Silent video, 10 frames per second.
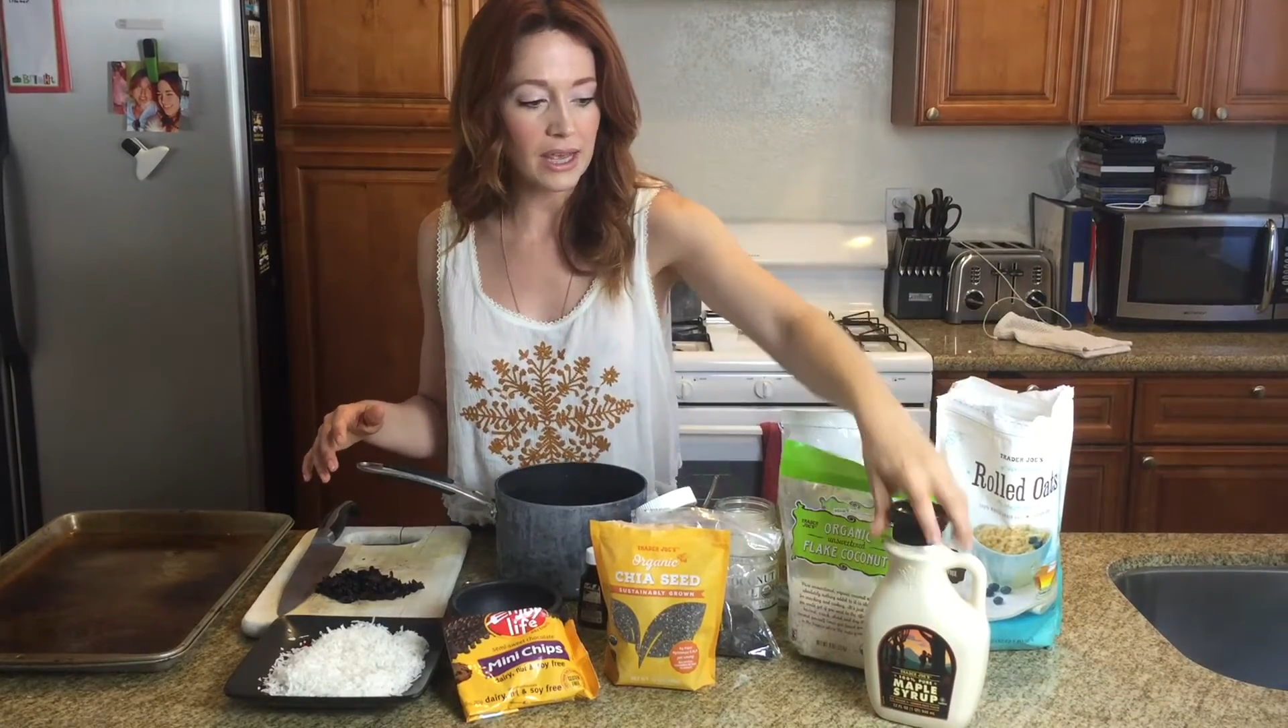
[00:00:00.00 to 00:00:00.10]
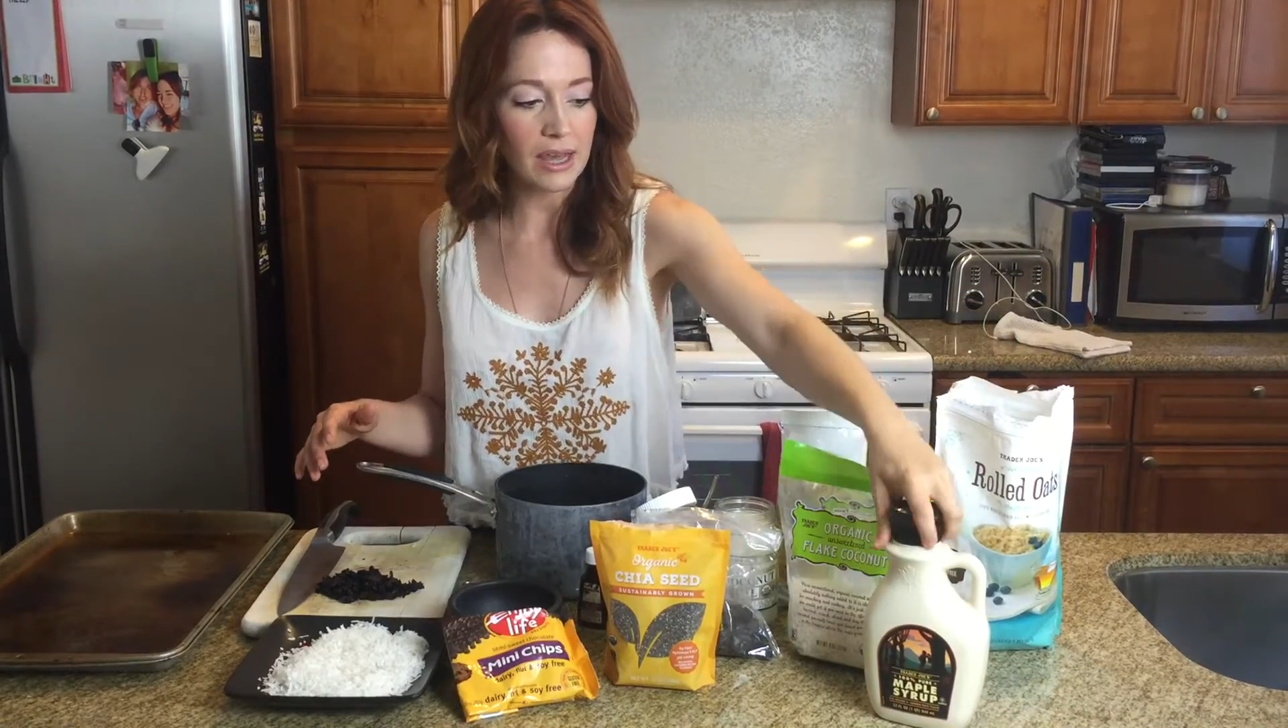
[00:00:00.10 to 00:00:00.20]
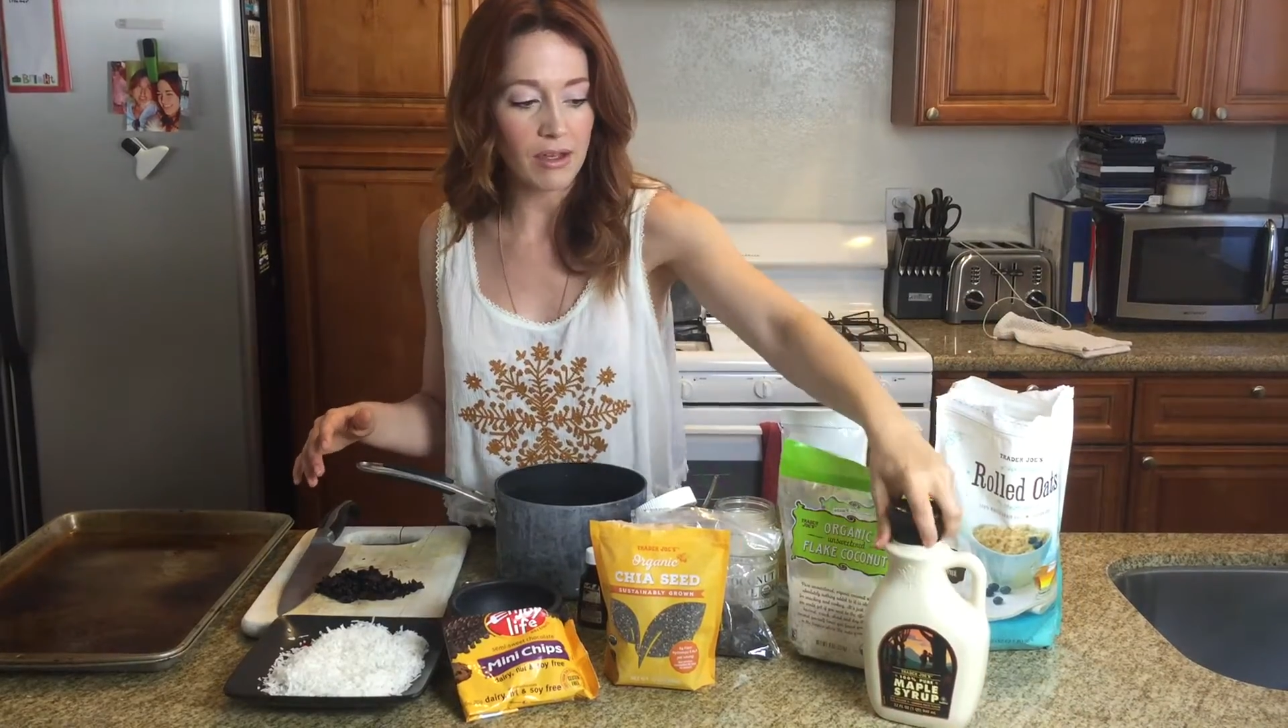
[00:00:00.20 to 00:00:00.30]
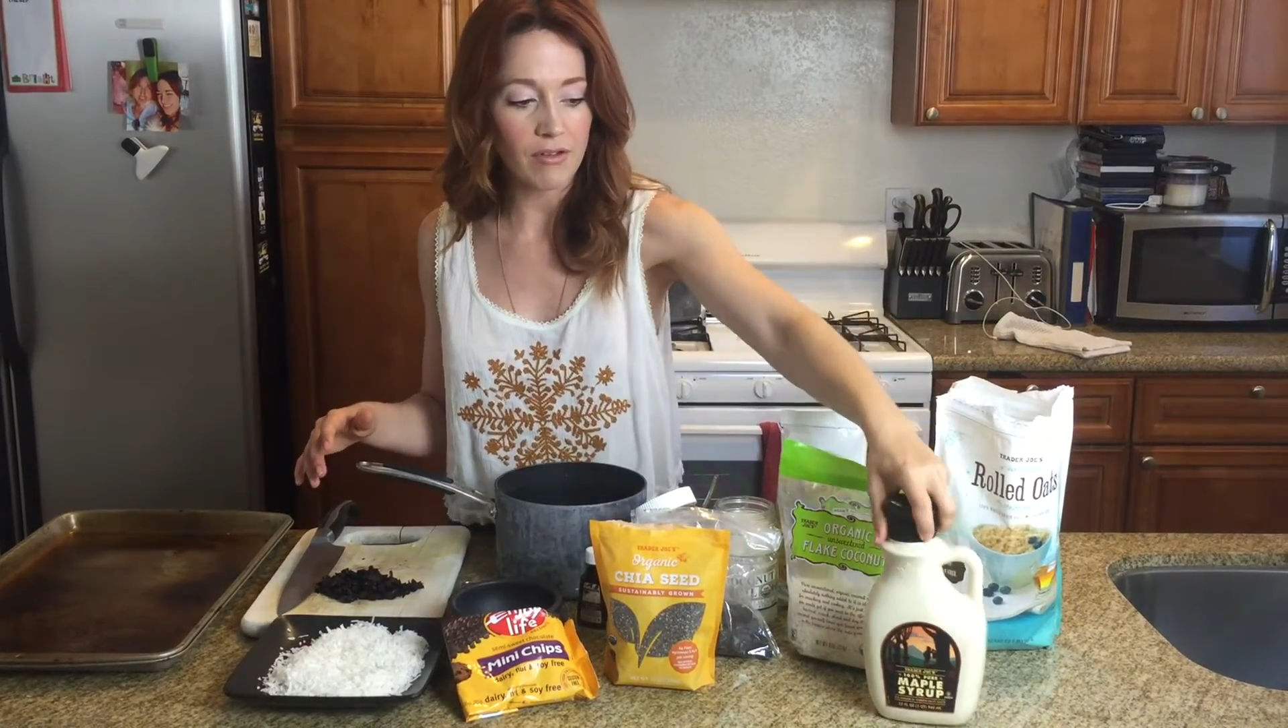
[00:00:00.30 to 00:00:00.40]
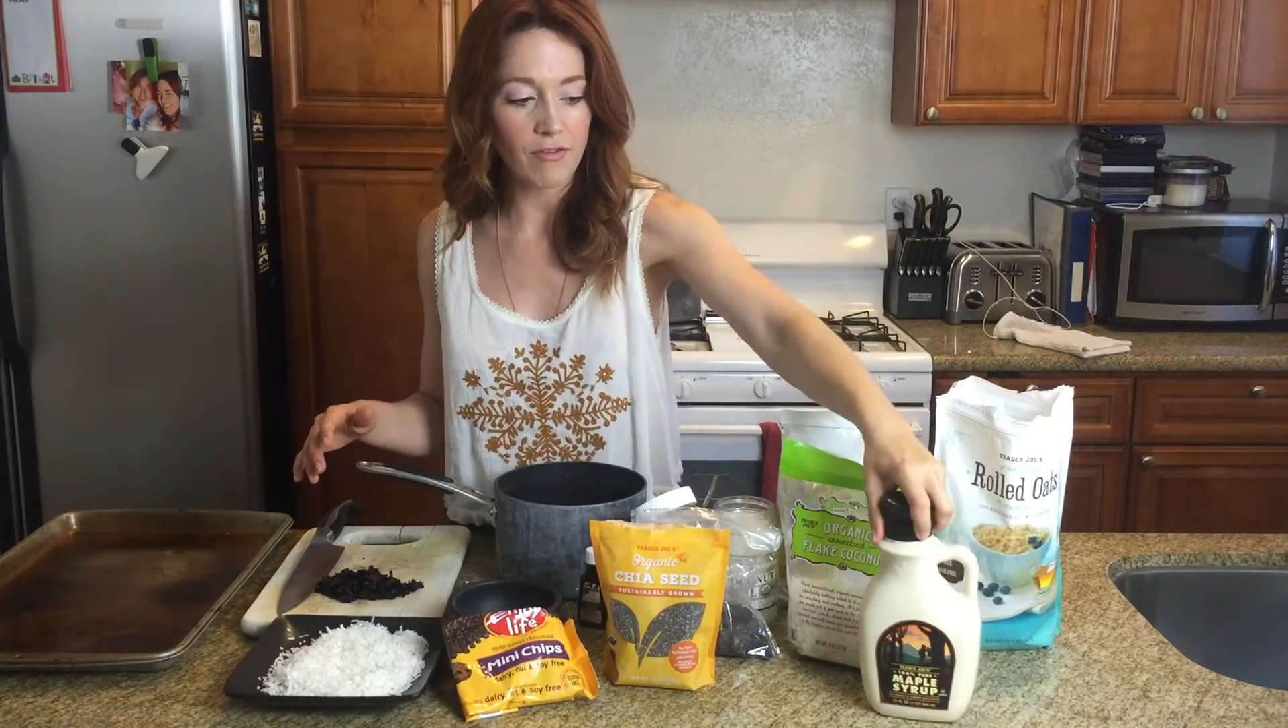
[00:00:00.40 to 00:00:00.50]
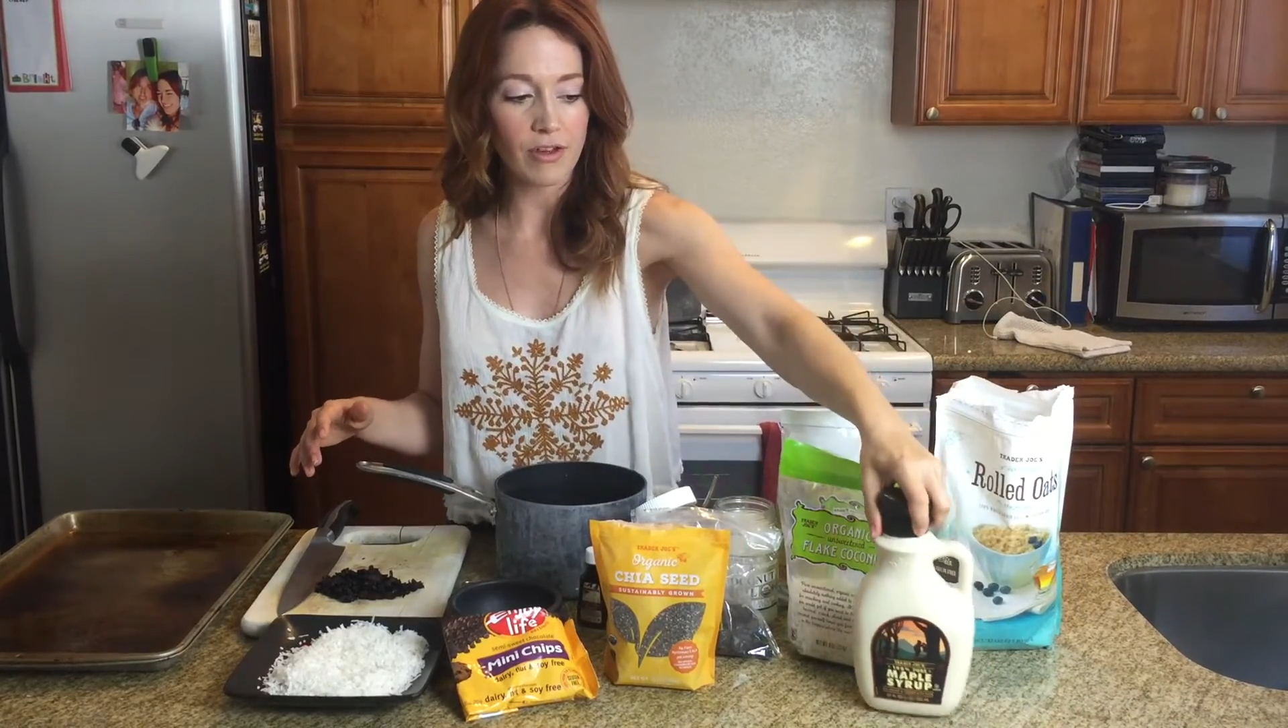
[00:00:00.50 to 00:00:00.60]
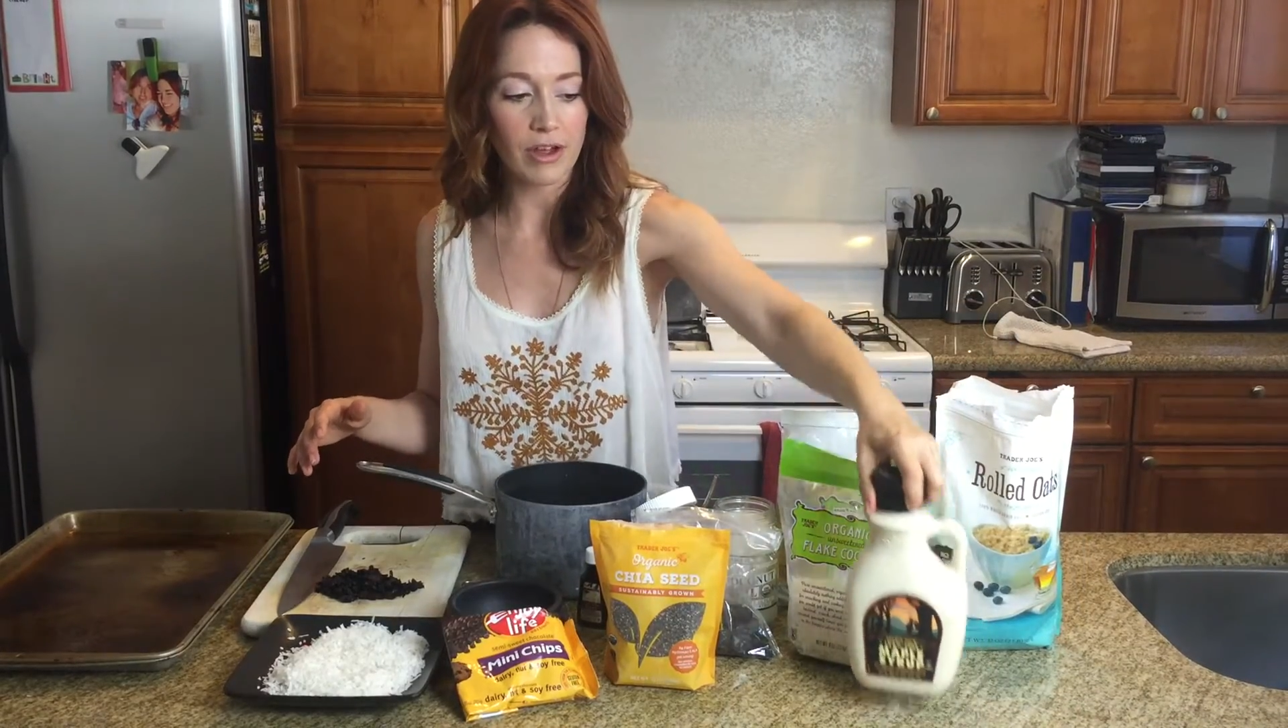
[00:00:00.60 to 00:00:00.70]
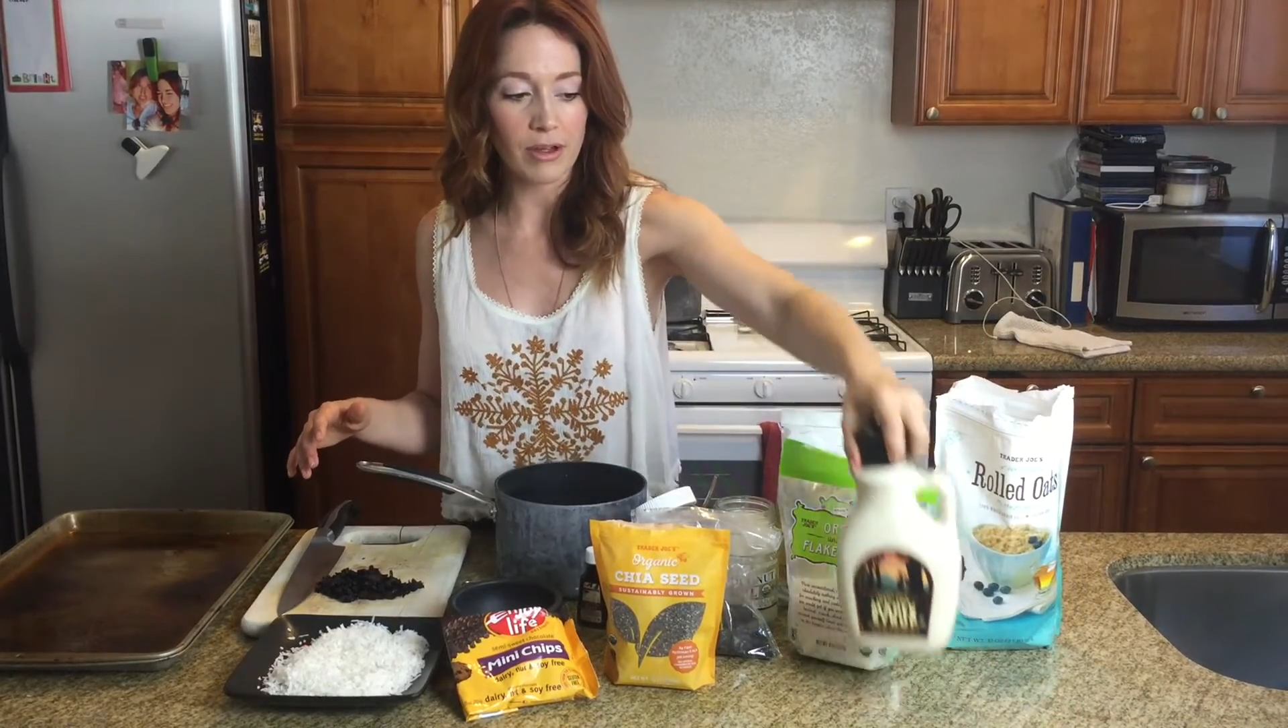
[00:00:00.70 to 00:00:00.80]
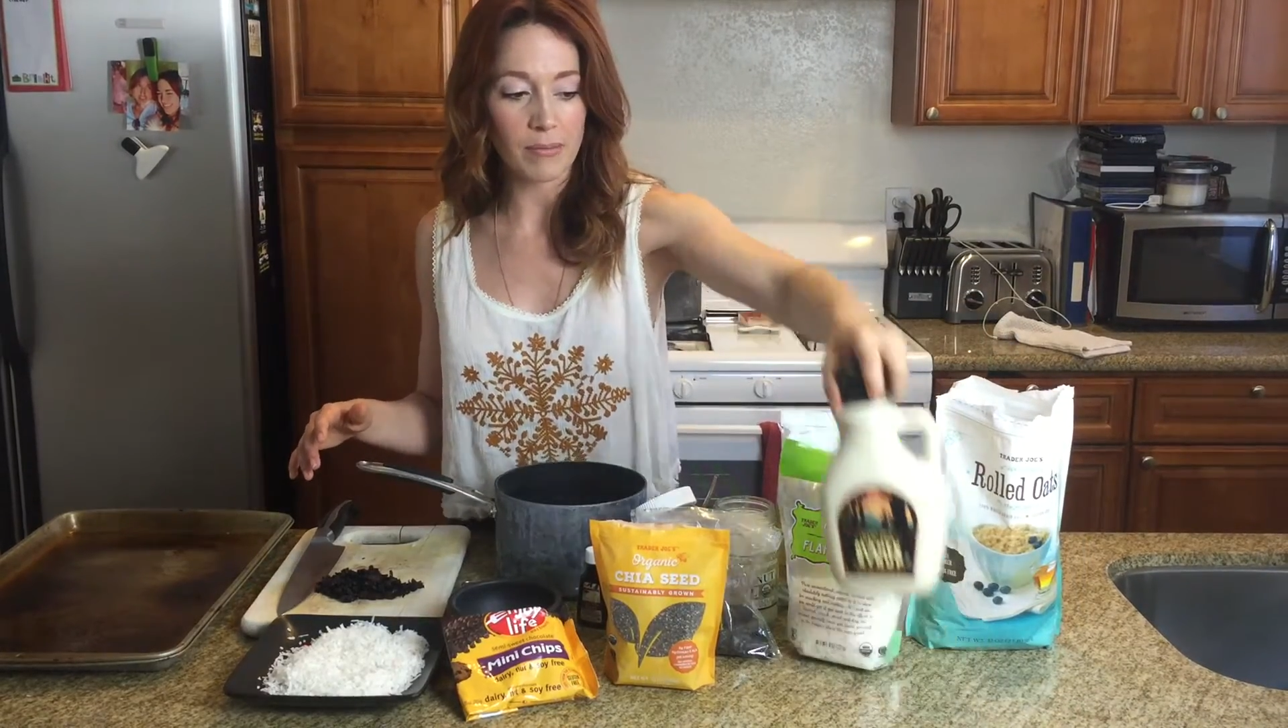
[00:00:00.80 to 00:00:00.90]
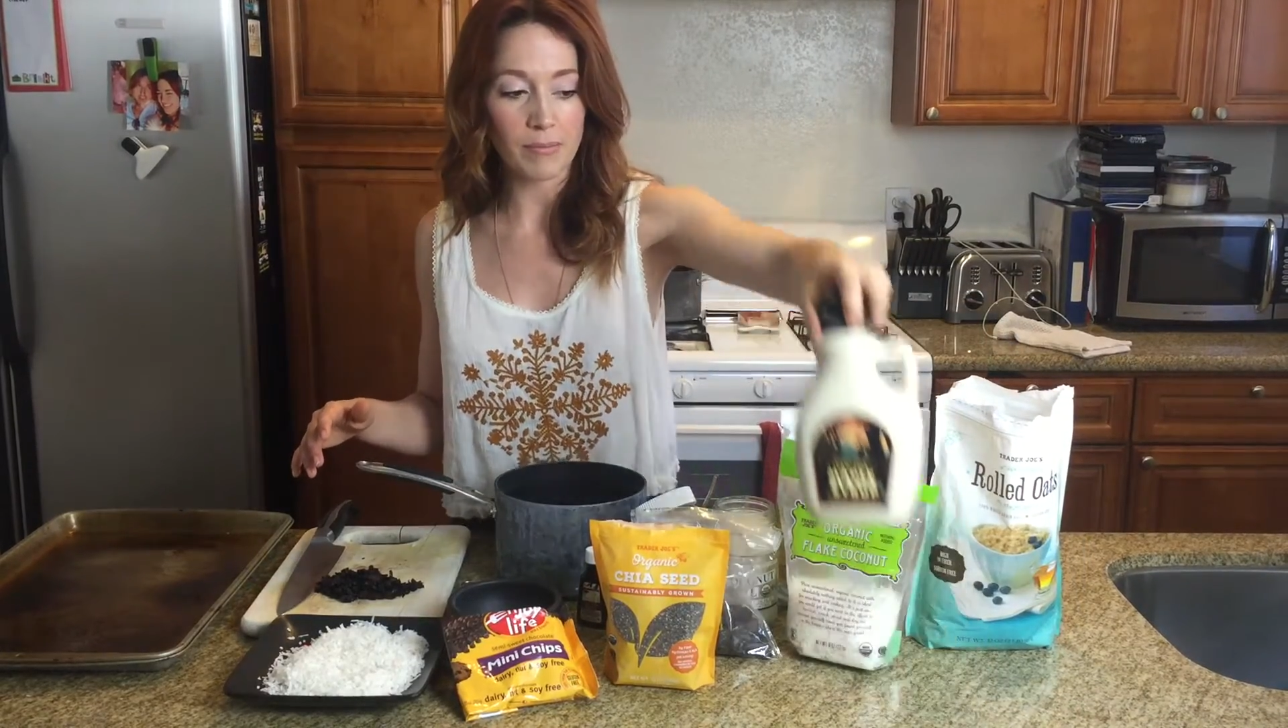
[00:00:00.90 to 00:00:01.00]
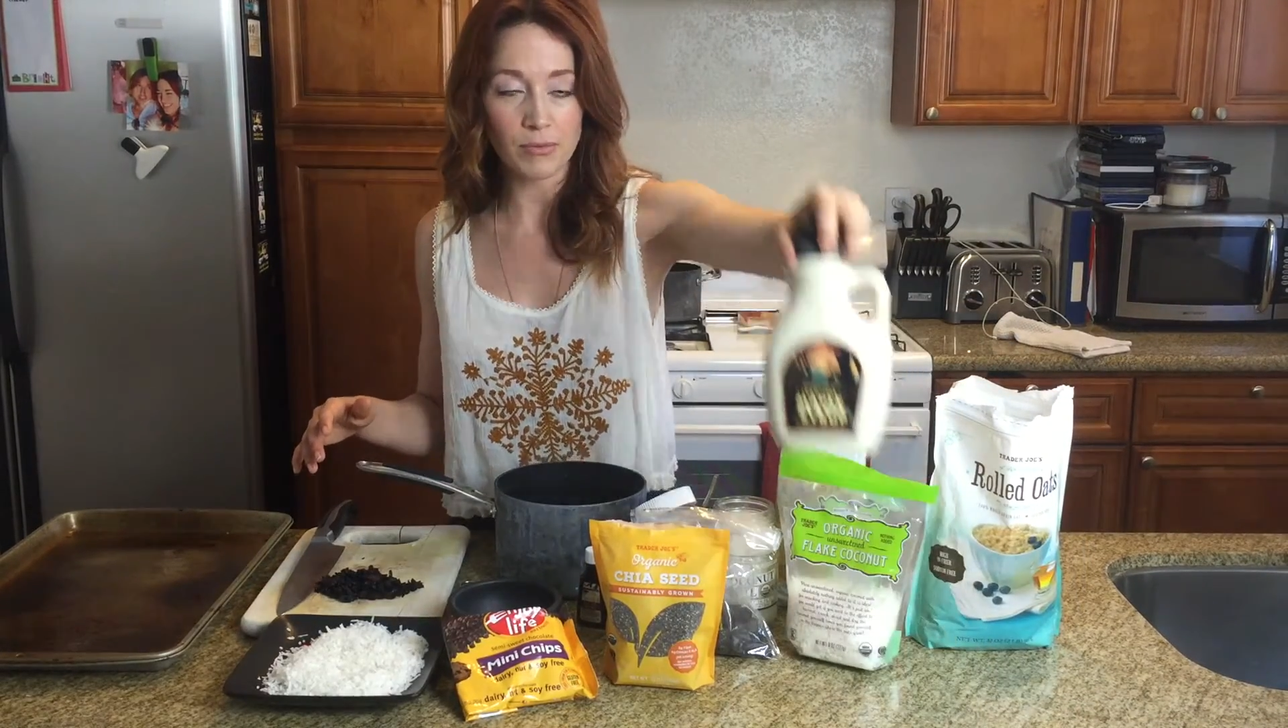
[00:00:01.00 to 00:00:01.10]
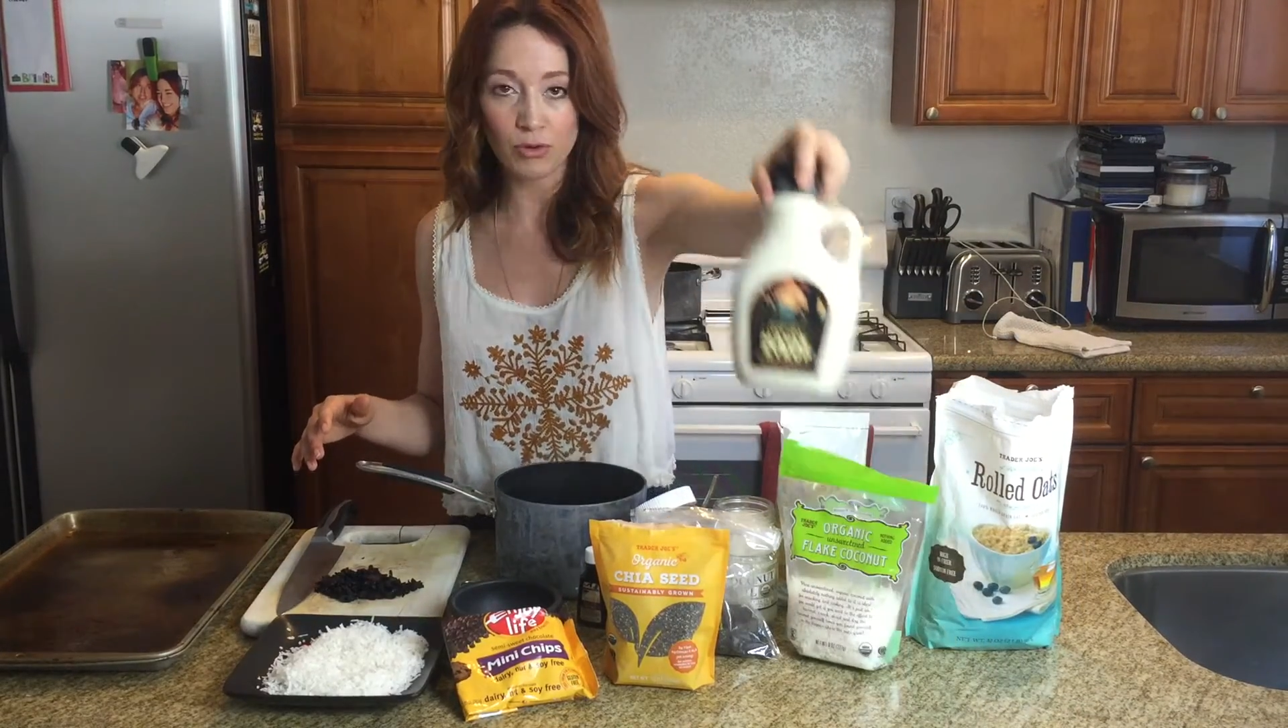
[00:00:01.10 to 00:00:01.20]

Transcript: of